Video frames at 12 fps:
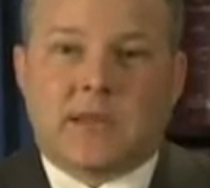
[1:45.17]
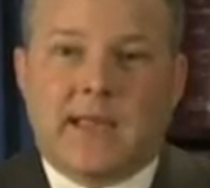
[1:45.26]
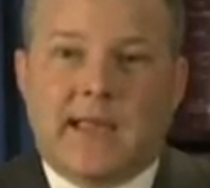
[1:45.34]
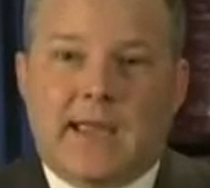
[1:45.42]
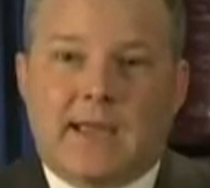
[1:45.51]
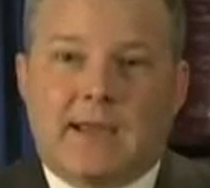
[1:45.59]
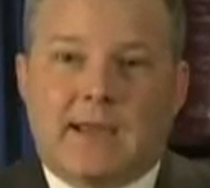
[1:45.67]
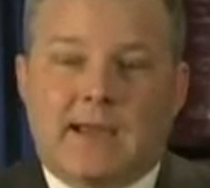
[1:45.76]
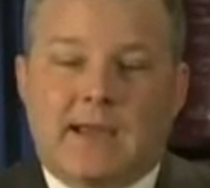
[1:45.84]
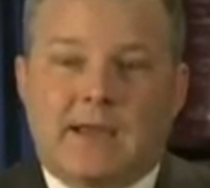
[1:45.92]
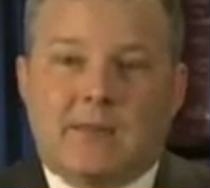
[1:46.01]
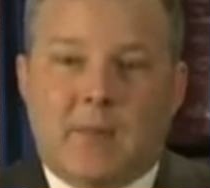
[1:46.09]
And
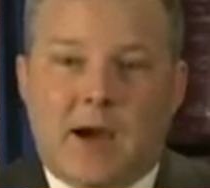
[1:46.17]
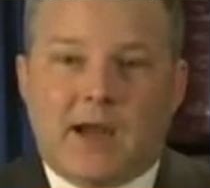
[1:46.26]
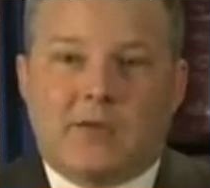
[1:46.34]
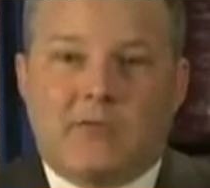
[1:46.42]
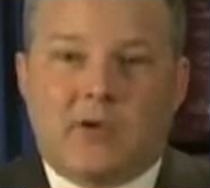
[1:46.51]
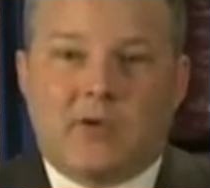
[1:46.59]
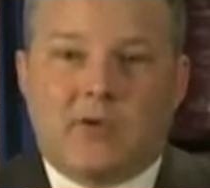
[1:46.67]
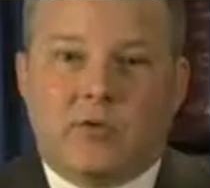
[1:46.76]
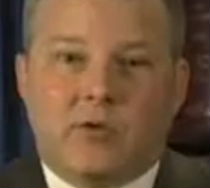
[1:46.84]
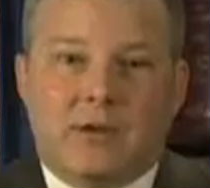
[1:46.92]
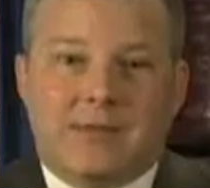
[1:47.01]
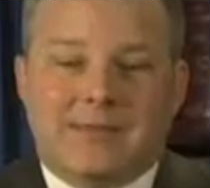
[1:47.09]
in my
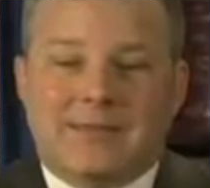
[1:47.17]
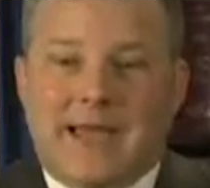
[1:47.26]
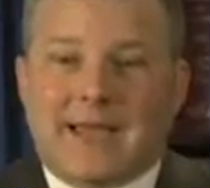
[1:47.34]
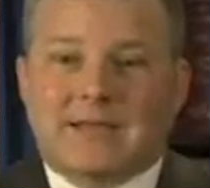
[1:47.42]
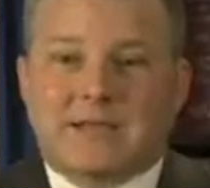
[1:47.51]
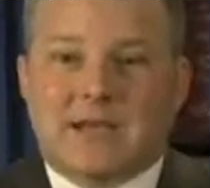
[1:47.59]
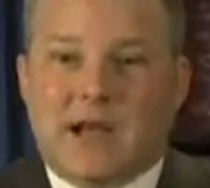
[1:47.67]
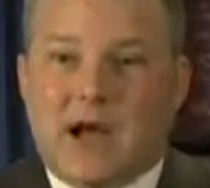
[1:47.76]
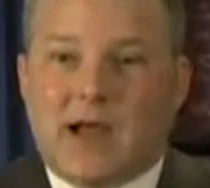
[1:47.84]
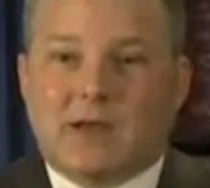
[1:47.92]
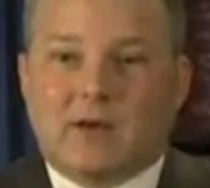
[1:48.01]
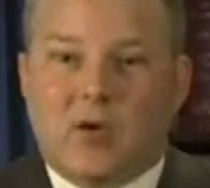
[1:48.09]
view, that's
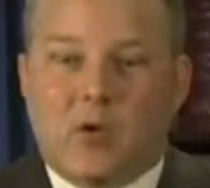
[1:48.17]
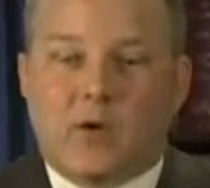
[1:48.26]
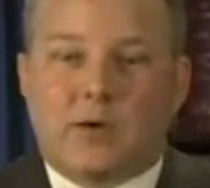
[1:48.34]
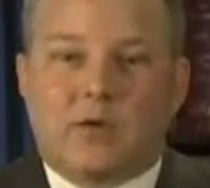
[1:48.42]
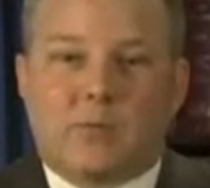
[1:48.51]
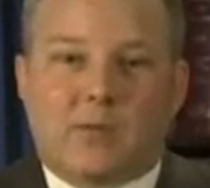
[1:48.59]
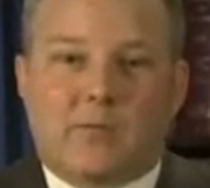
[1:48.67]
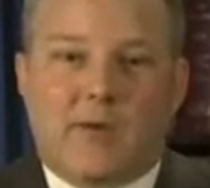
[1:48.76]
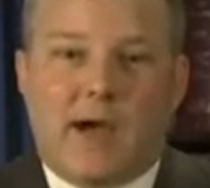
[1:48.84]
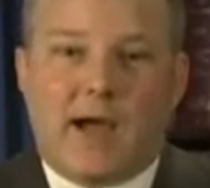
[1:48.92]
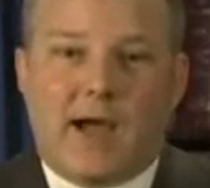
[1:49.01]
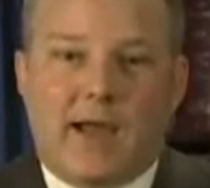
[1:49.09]
not going to
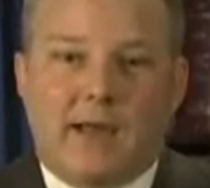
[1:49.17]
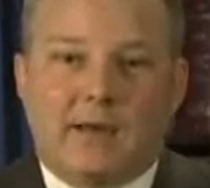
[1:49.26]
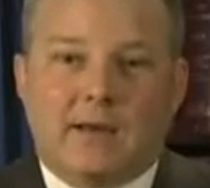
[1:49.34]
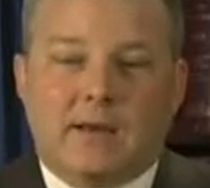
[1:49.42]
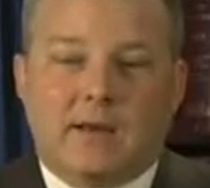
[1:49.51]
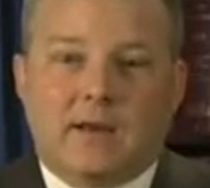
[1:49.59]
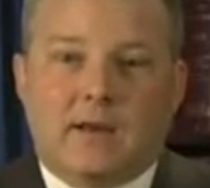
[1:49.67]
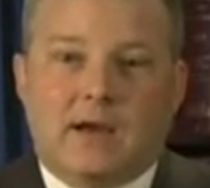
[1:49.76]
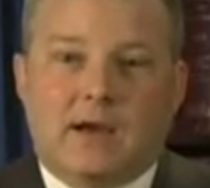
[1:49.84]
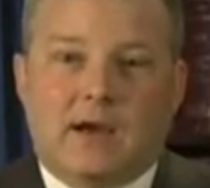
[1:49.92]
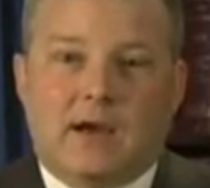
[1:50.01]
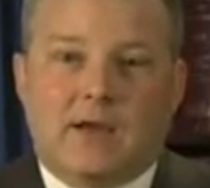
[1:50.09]
provide
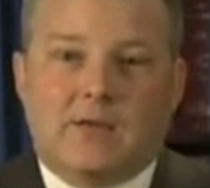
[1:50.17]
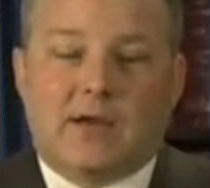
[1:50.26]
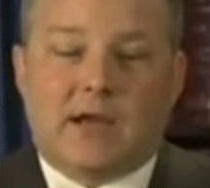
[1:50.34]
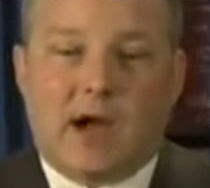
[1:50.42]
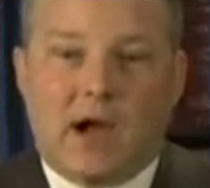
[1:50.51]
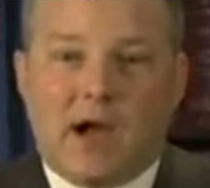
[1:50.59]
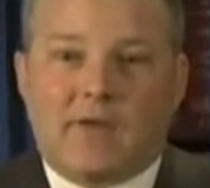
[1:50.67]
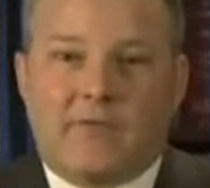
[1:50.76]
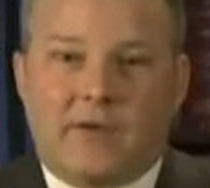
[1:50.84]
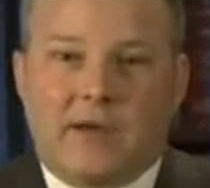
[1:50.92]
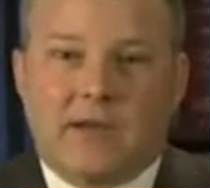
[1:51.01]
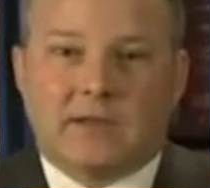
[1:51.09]
the
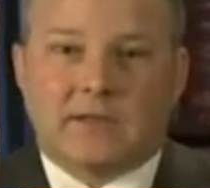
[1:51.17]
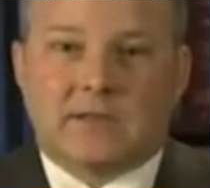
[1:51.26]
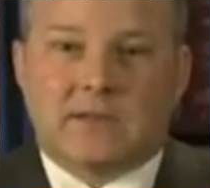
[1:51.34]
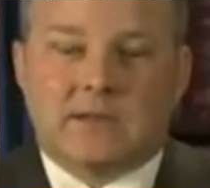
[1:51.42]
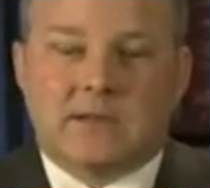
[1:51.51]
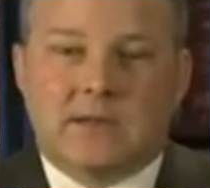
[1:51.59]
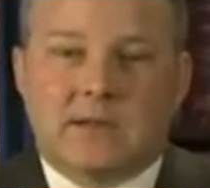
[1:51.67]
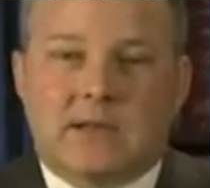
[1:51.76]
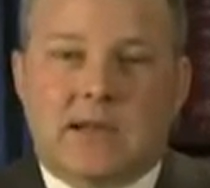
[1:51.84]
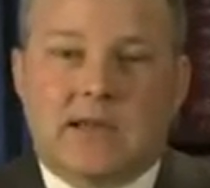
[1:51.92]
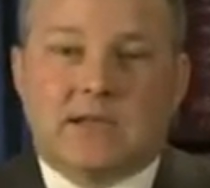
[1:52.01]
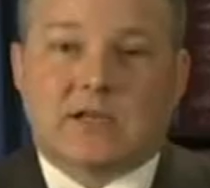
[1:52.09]
confidence
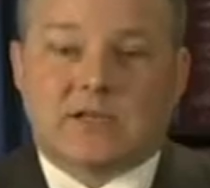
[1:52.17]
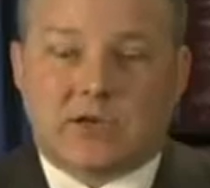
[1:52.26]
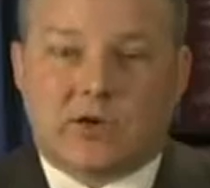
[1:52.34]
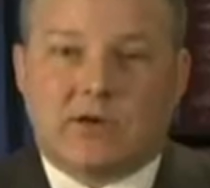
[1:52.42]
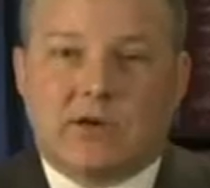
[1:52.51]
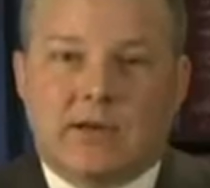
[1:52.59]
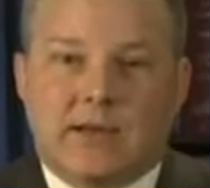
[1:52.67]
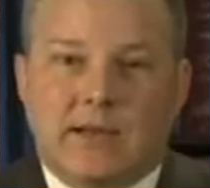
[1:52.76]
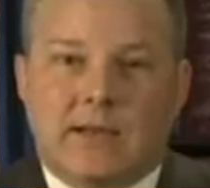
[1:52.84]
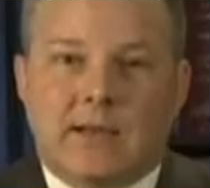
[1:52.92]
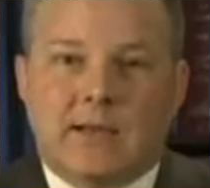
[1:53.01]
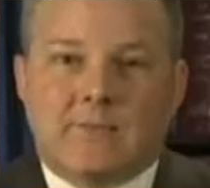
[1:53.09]
and
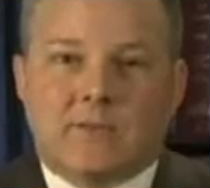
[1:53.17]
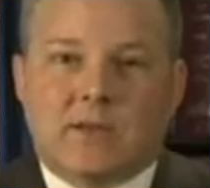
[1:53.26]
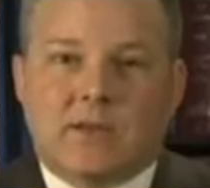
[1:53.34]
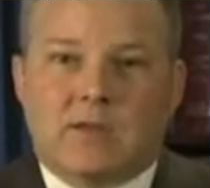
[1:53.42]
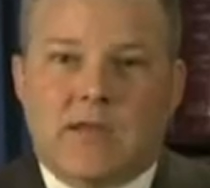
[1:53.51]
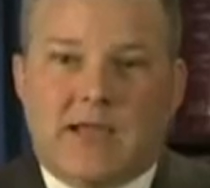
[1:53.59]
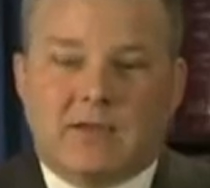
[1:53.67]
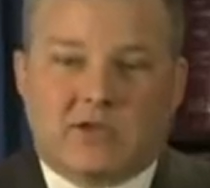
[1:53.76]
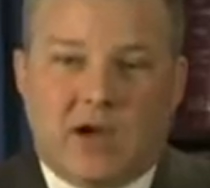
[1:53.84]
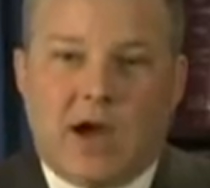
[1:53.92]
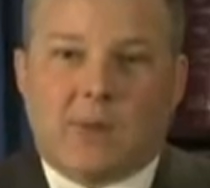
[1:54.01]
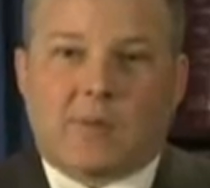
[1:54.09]
certainty that
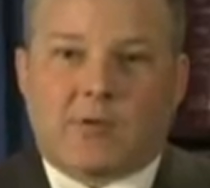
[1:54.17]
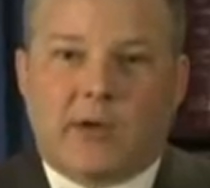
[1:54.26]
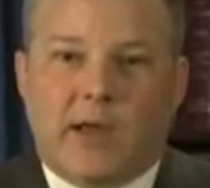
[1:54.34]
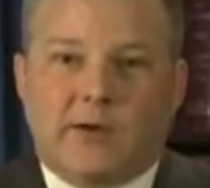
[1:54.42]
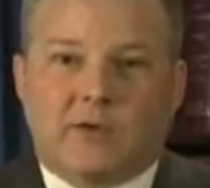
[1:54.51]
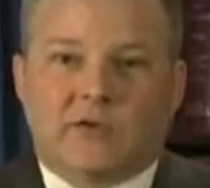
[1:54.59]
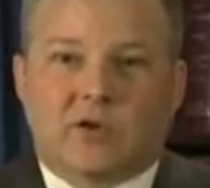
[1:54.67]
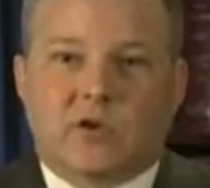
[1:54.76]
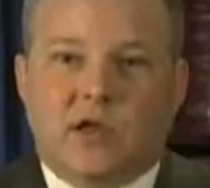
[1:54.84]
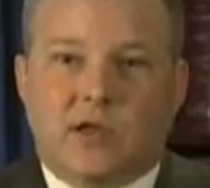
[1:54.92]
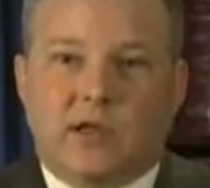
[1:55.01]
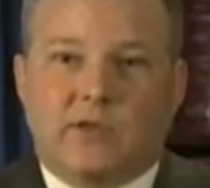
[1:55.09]
job creators are
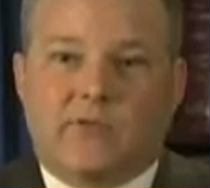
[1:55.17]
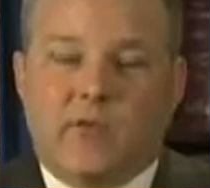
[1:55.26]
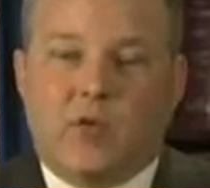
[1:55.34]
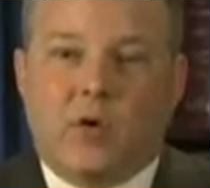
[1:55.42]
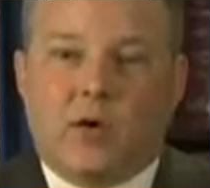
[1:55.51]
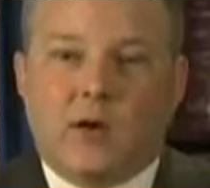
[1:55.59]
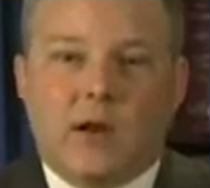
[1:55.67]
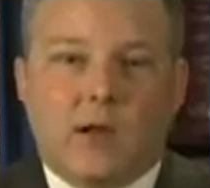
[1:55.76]
looking for.